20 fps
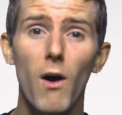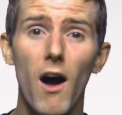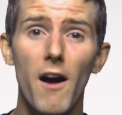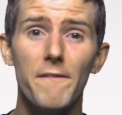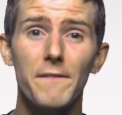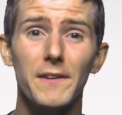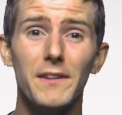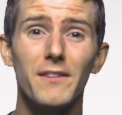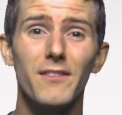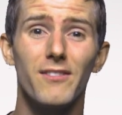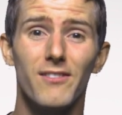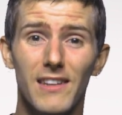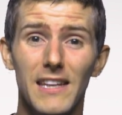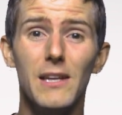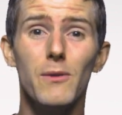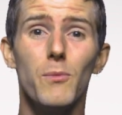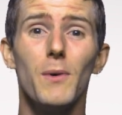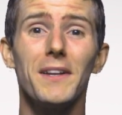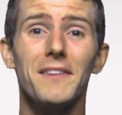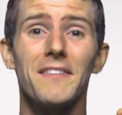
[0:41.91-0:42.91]
often
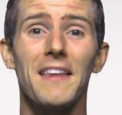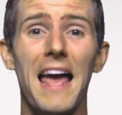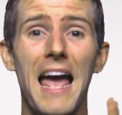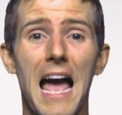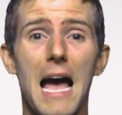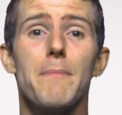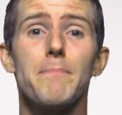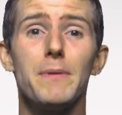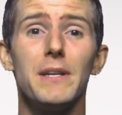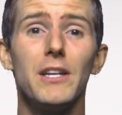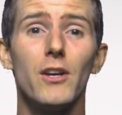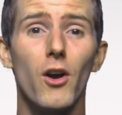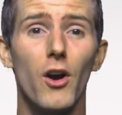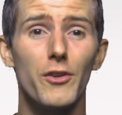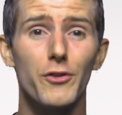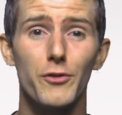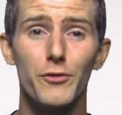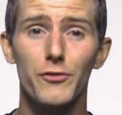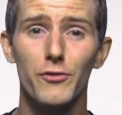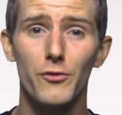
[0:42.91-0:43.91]
see what's happening
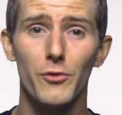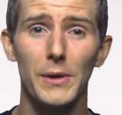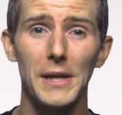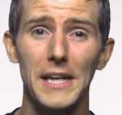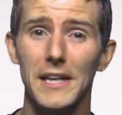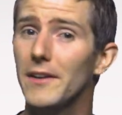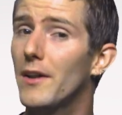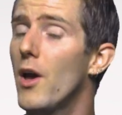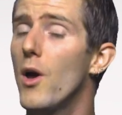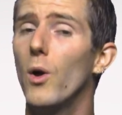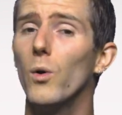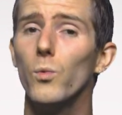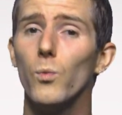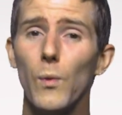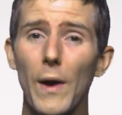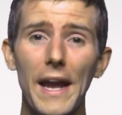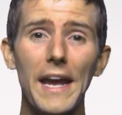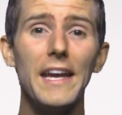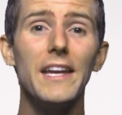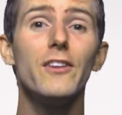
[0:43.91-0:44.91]
on your screen
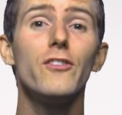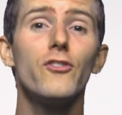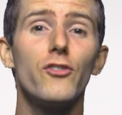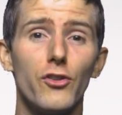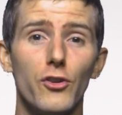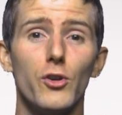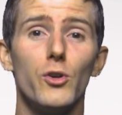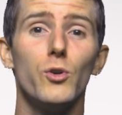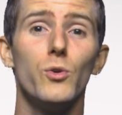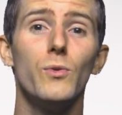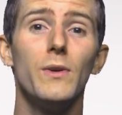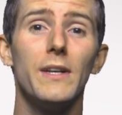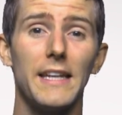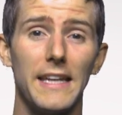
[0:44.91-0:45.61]
way too